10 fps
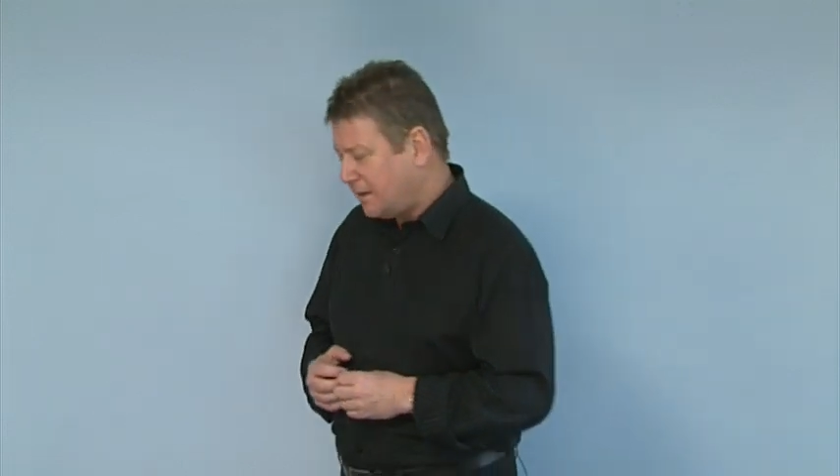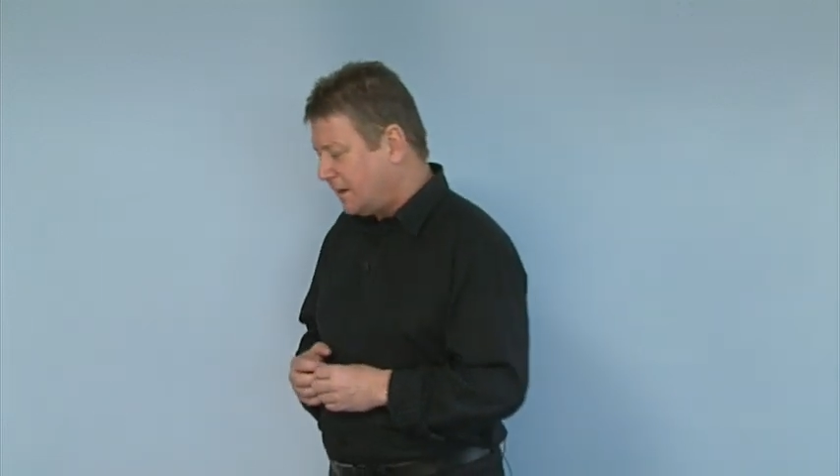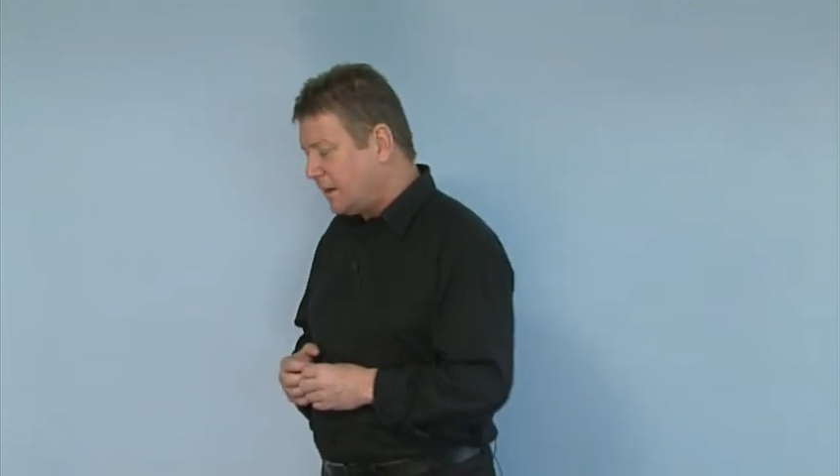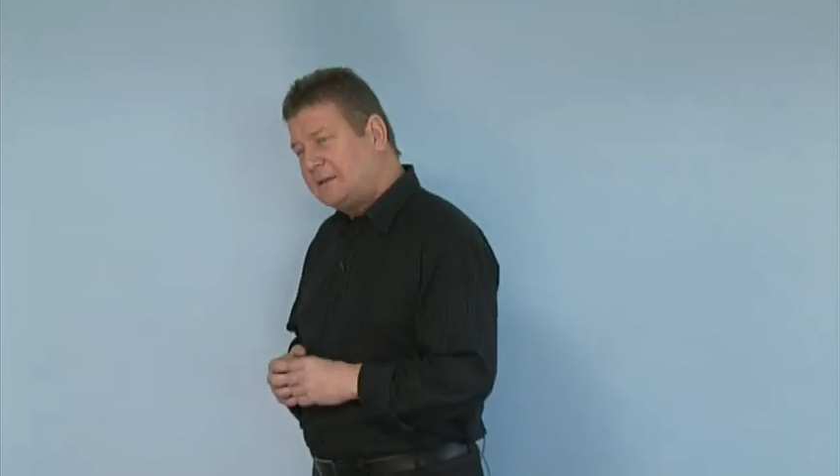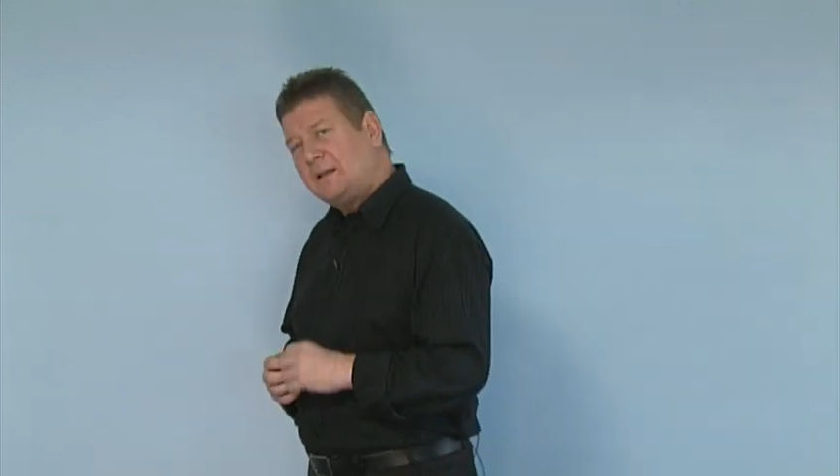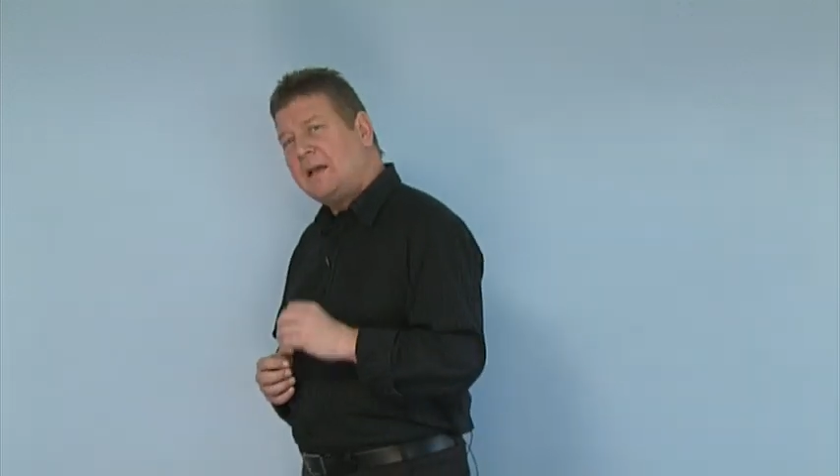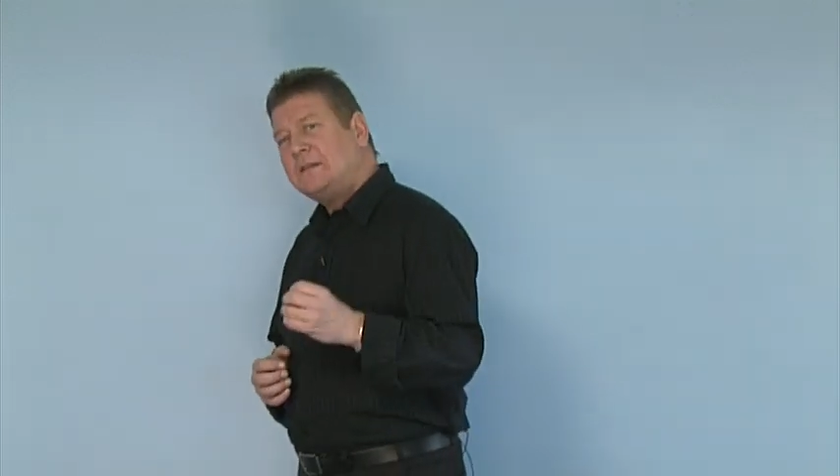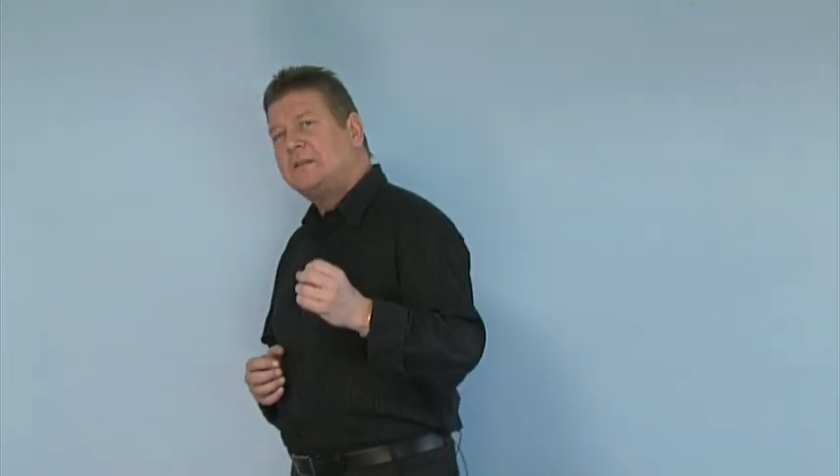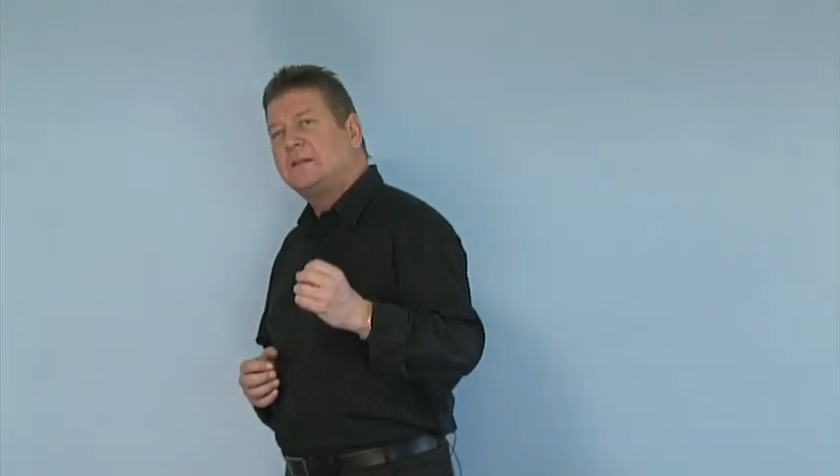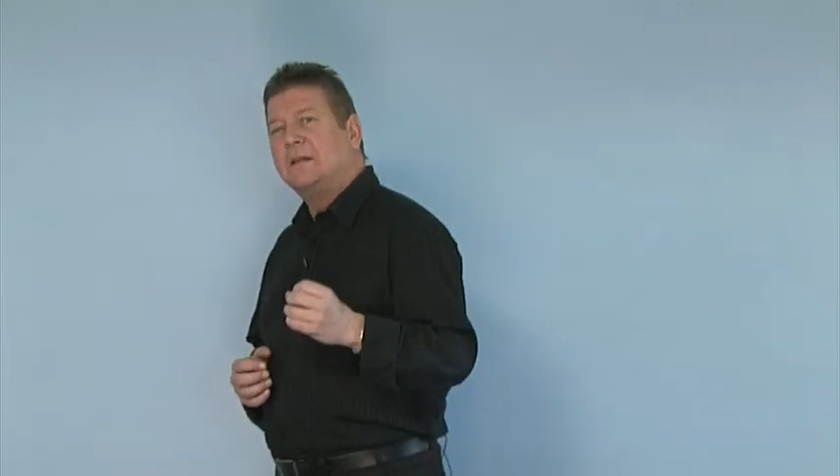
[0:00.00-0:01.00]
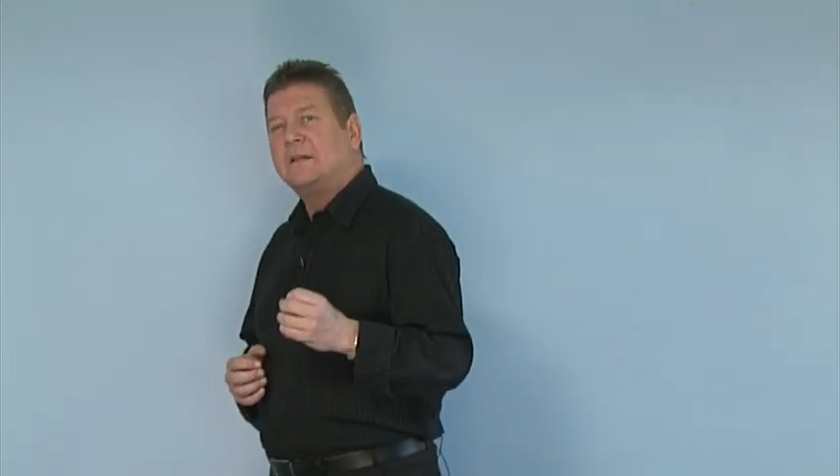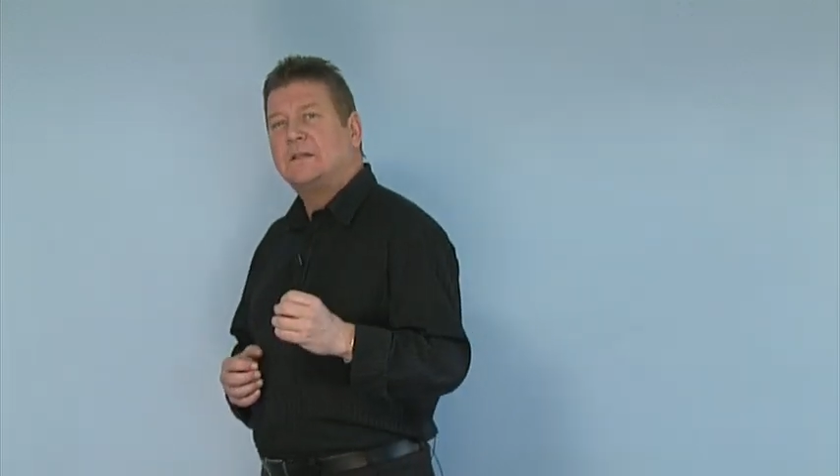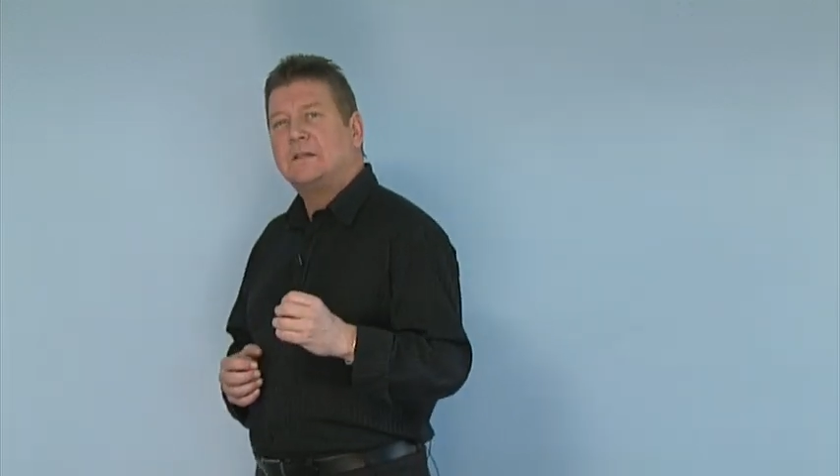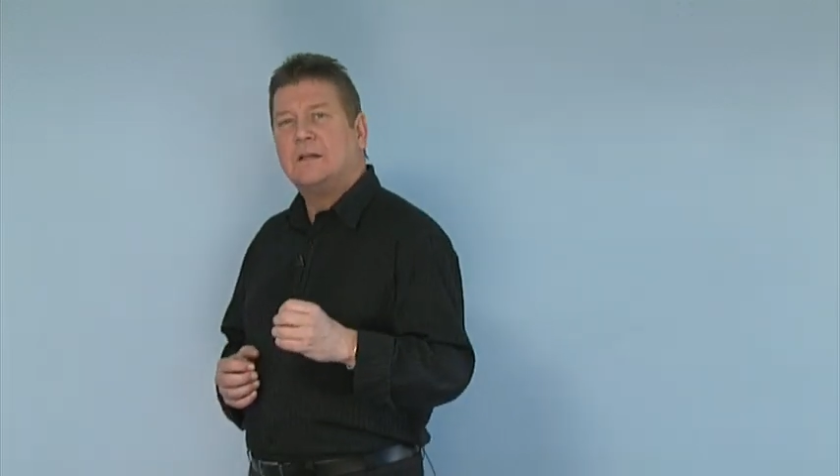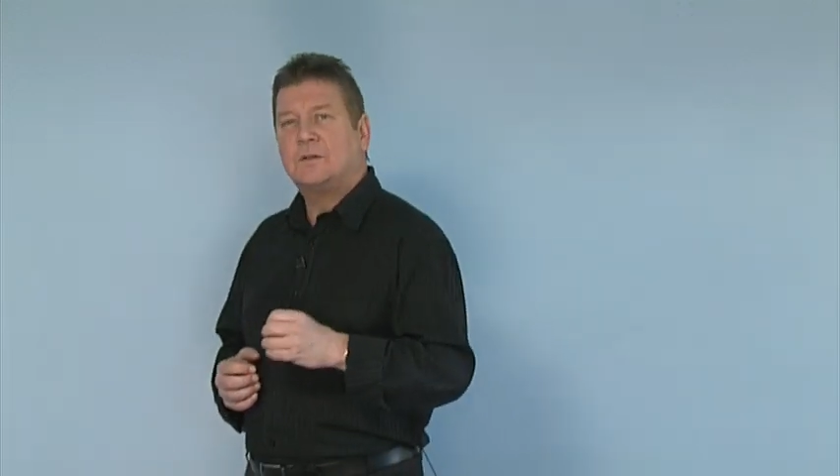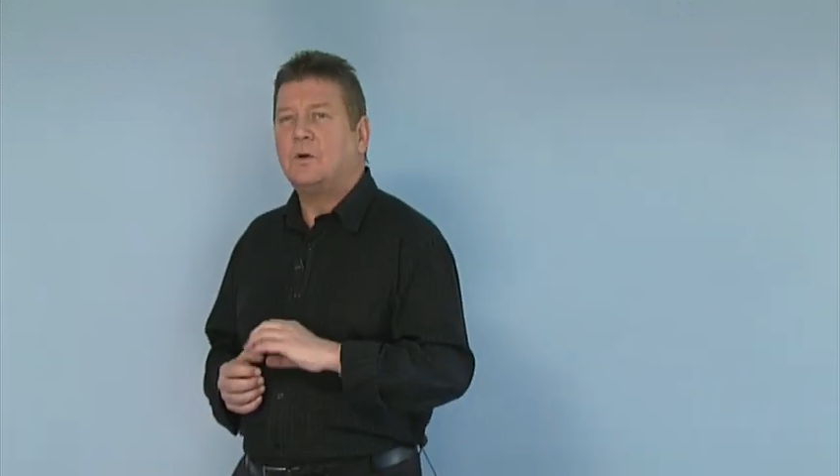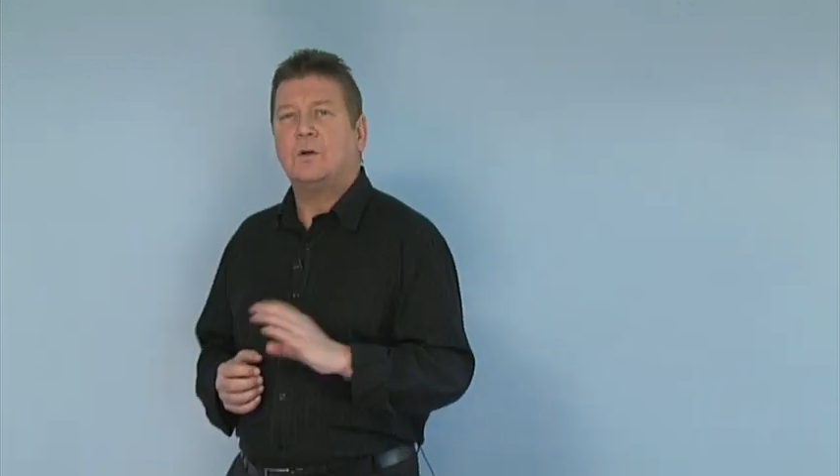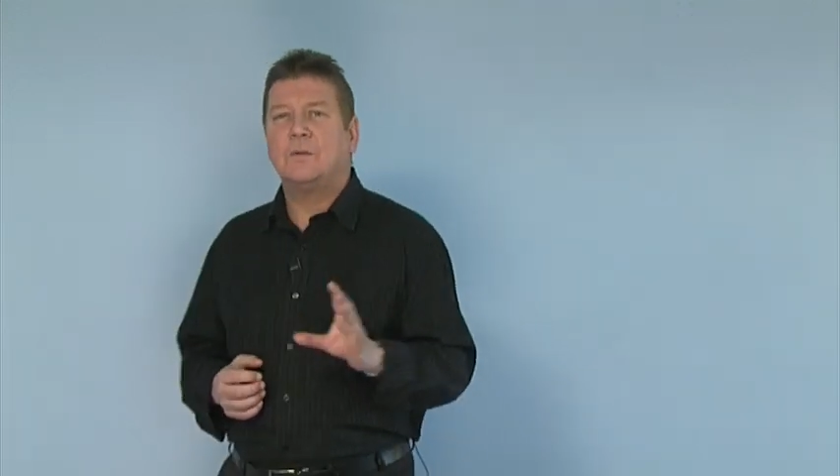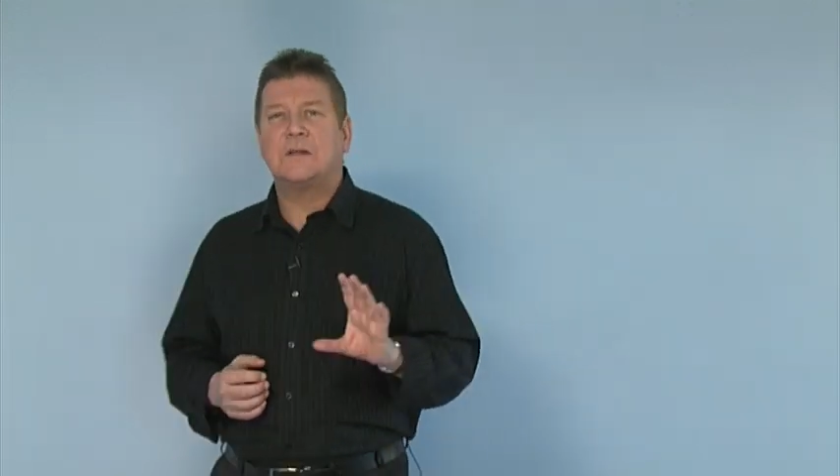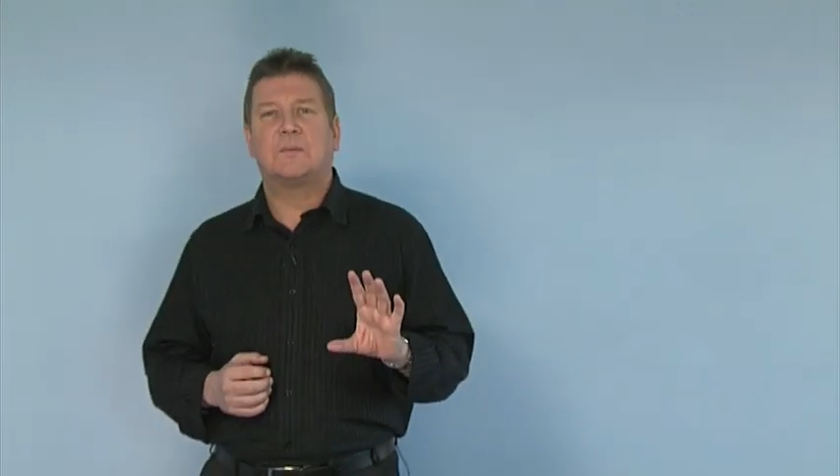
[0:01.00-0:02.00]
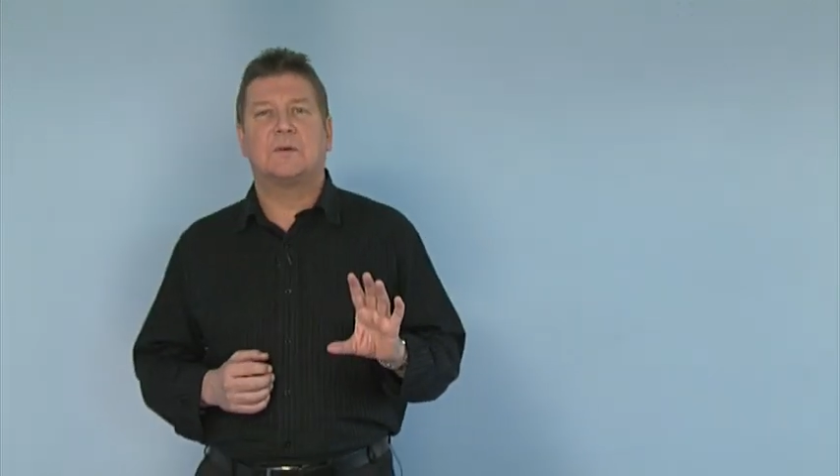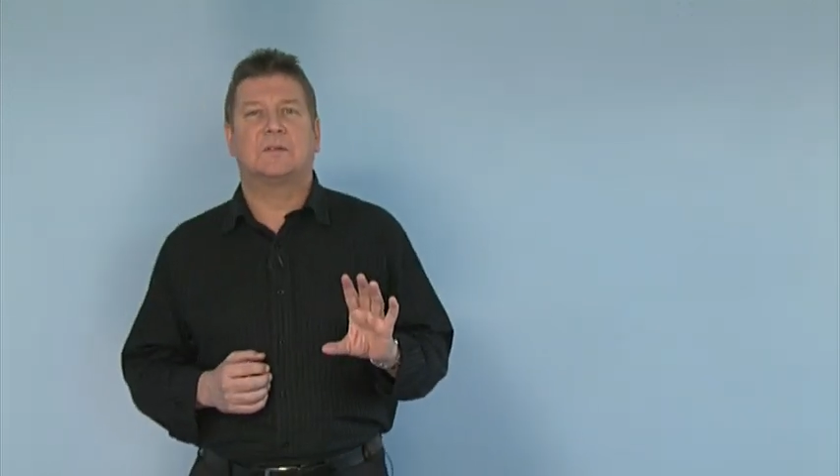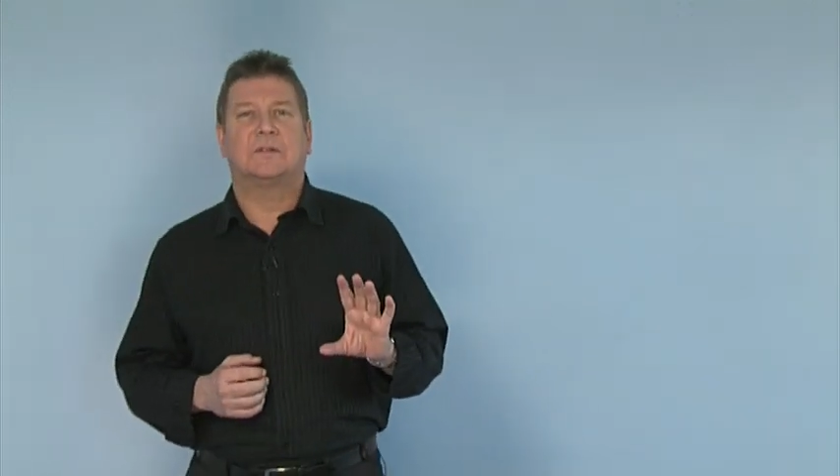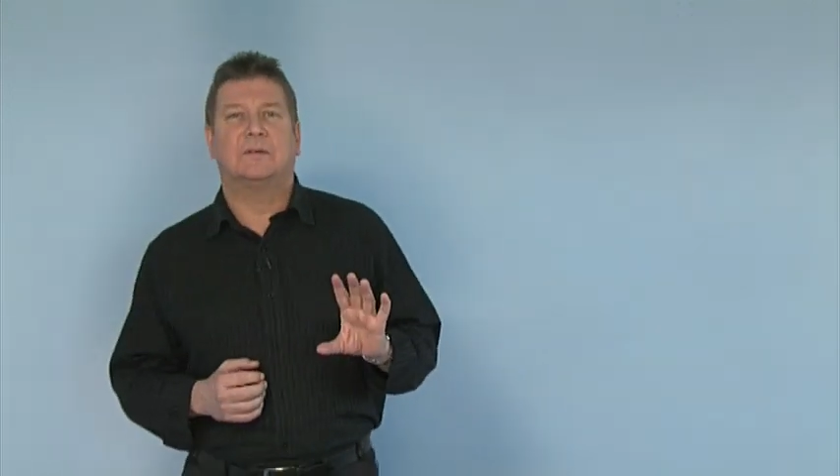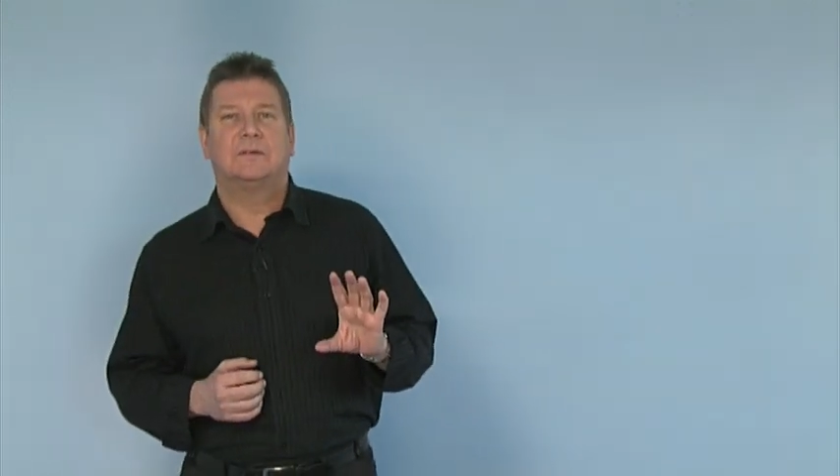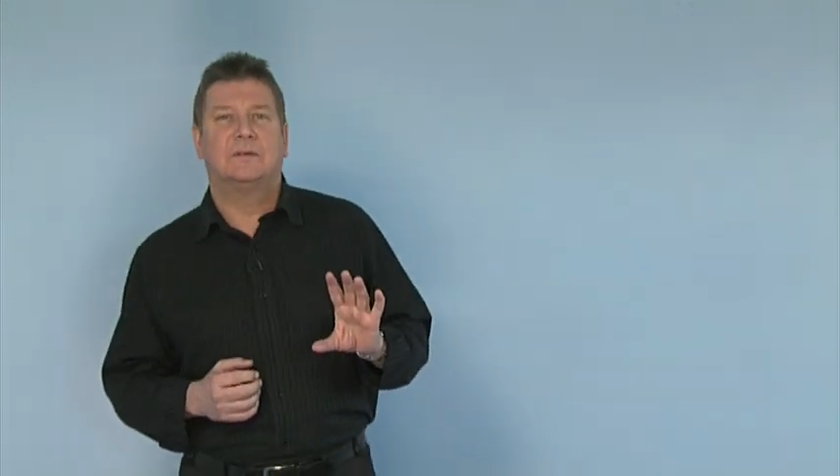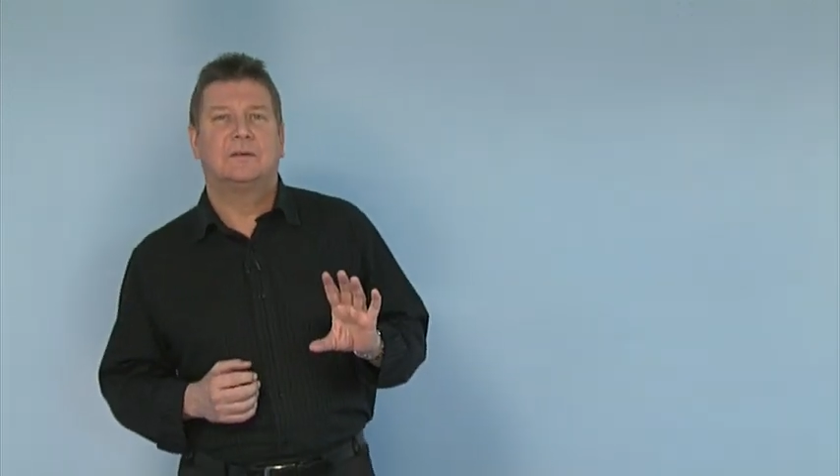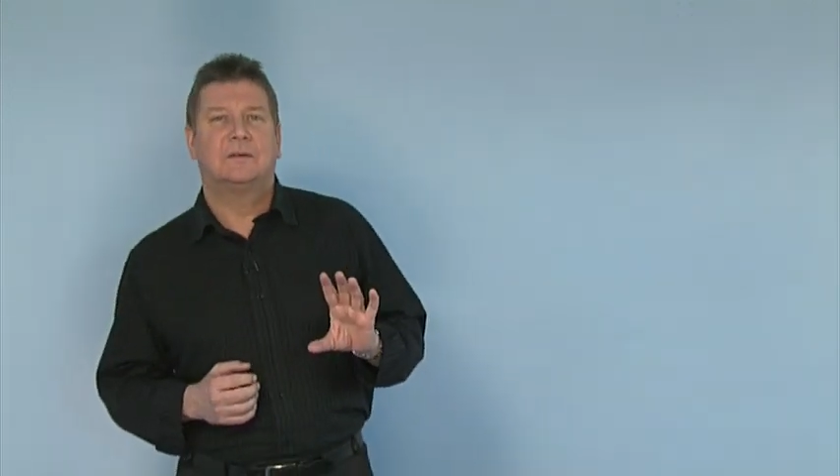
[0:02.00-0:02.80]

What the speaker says: Now, the answer to this is always positive,